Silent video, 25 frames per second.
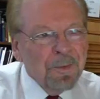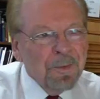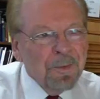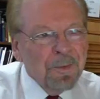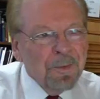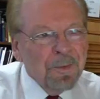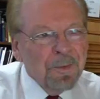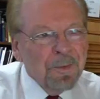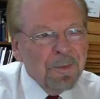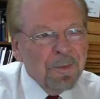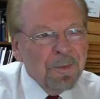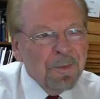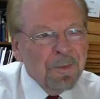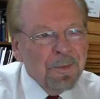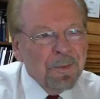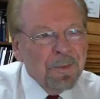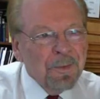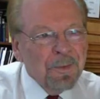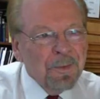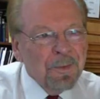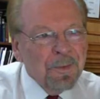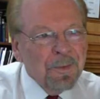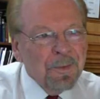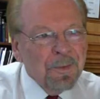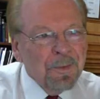And
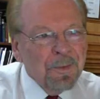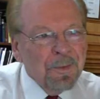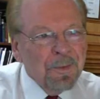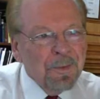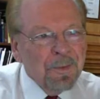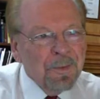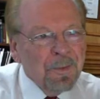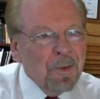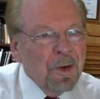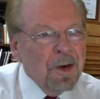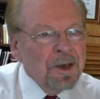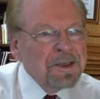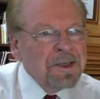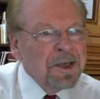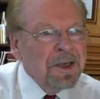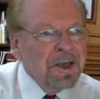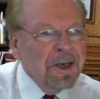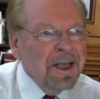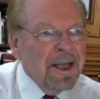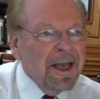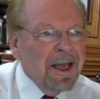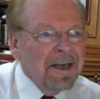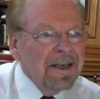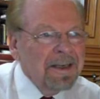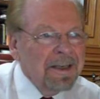hello, I'm Ross
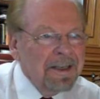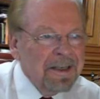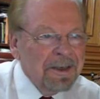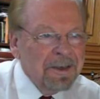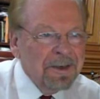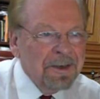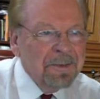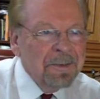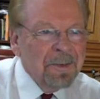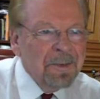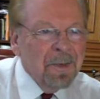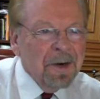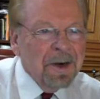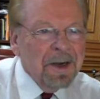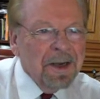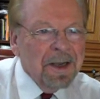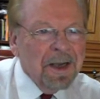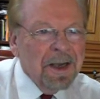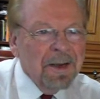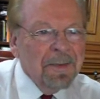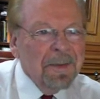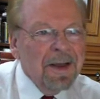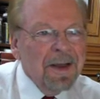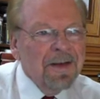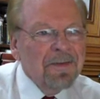Collette. Good morning.
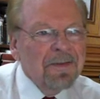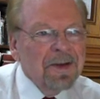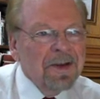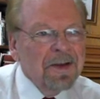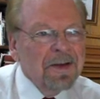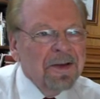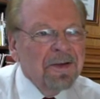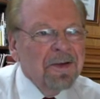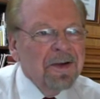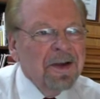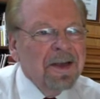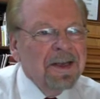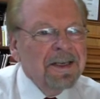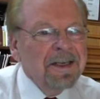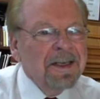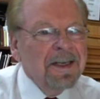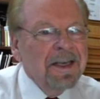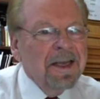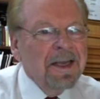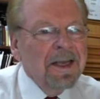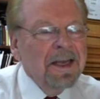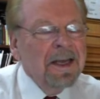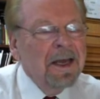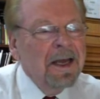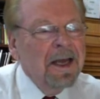I'm having a great
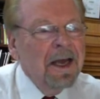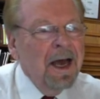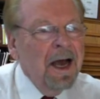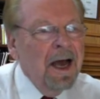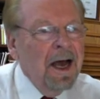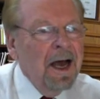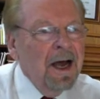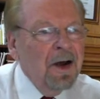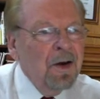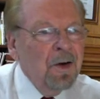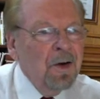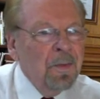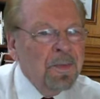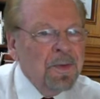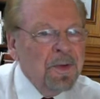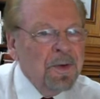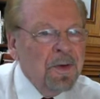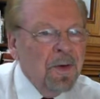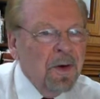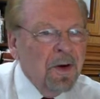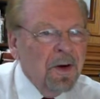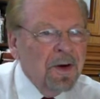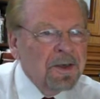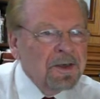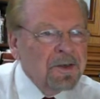day. I hope you
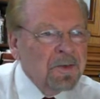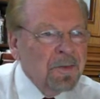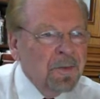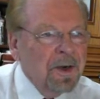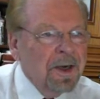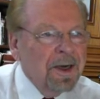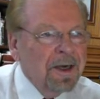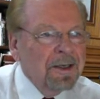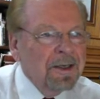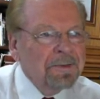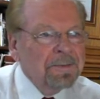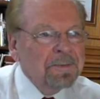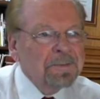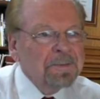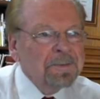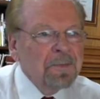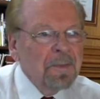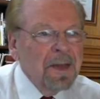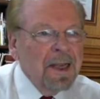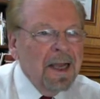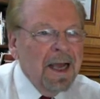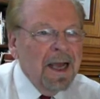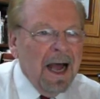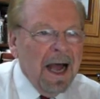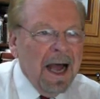are as well.
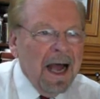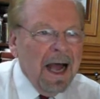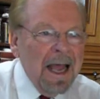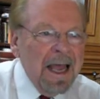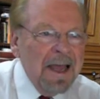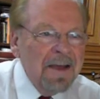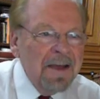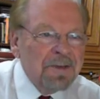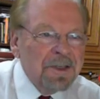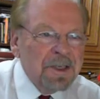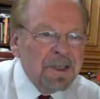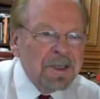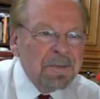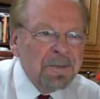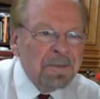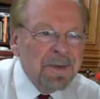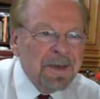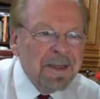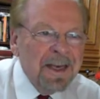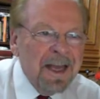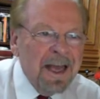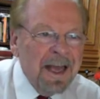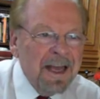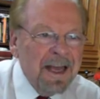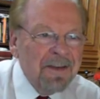I have just
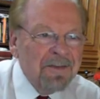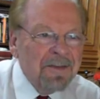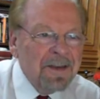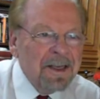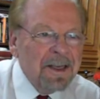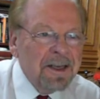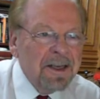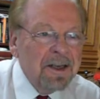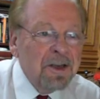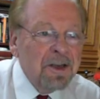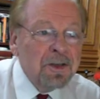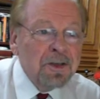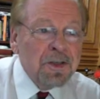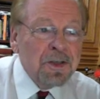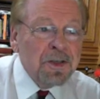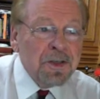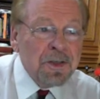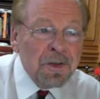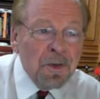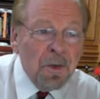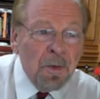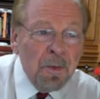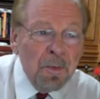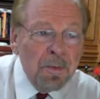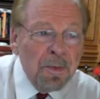been having
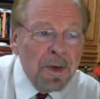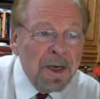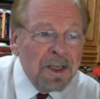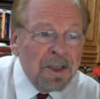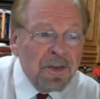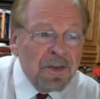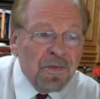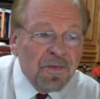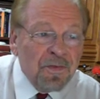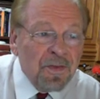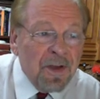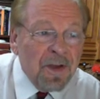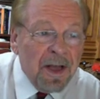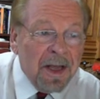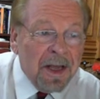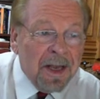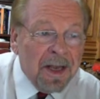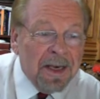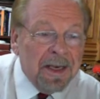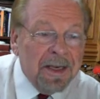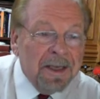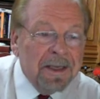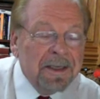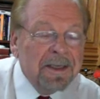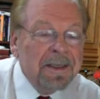so much
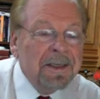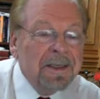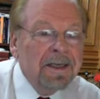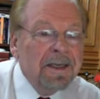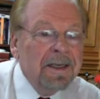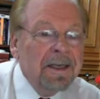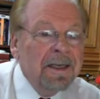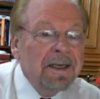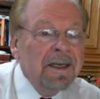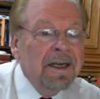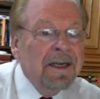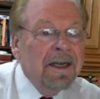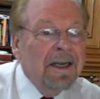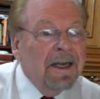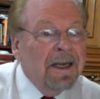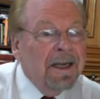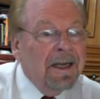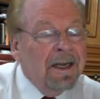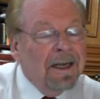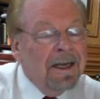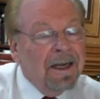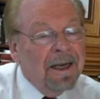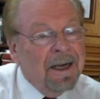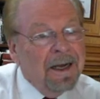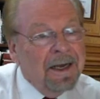fun.
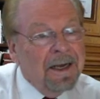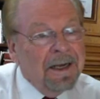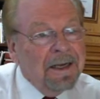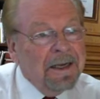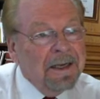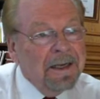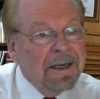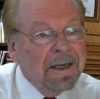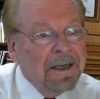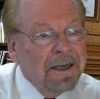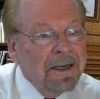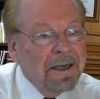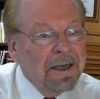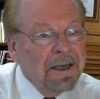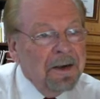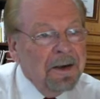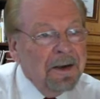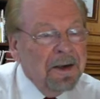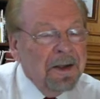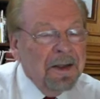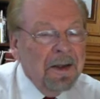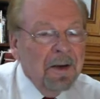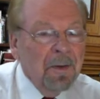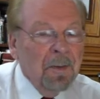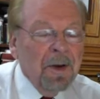
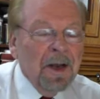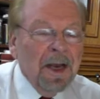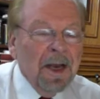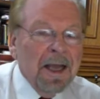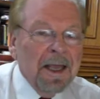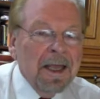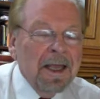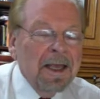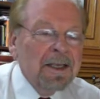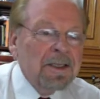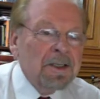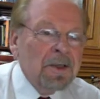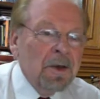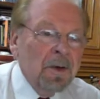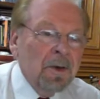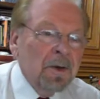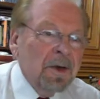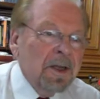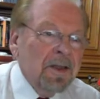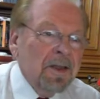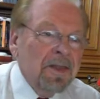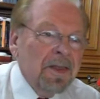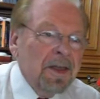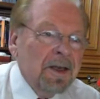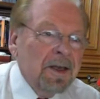Well, I guess only
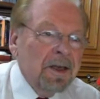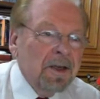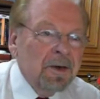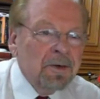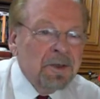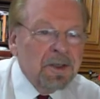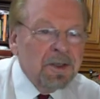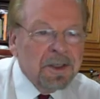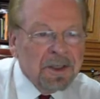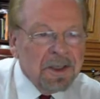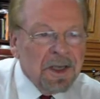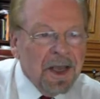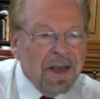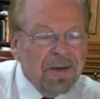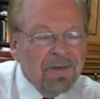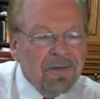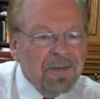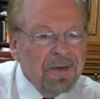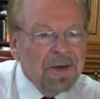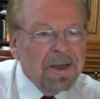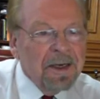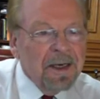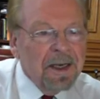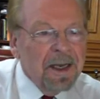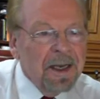theologians have
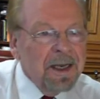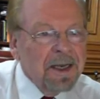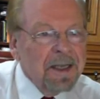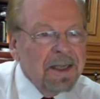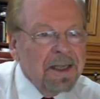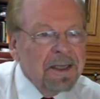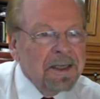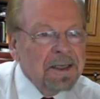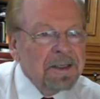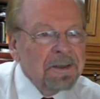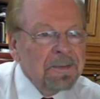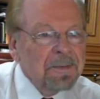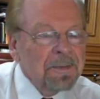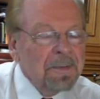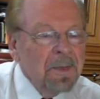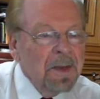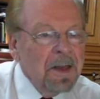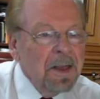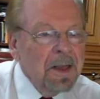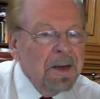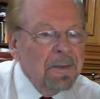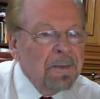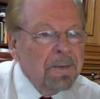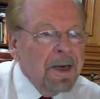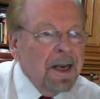fun like this.
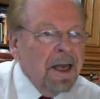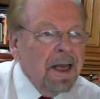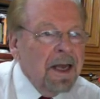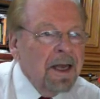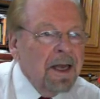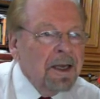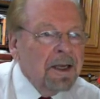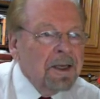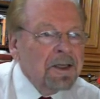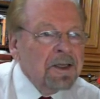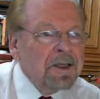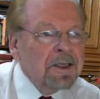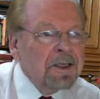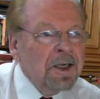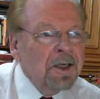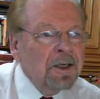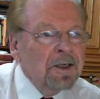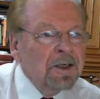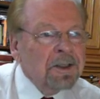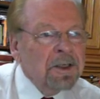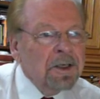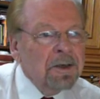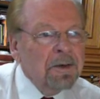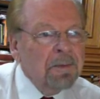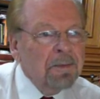But I
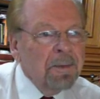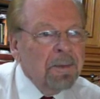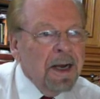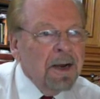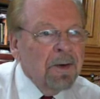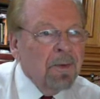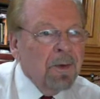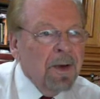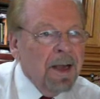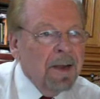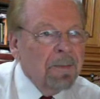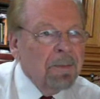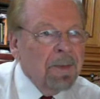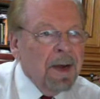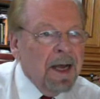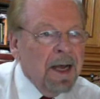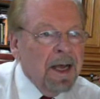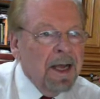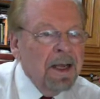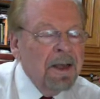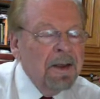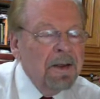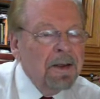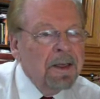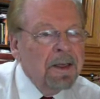consulted my Rabbi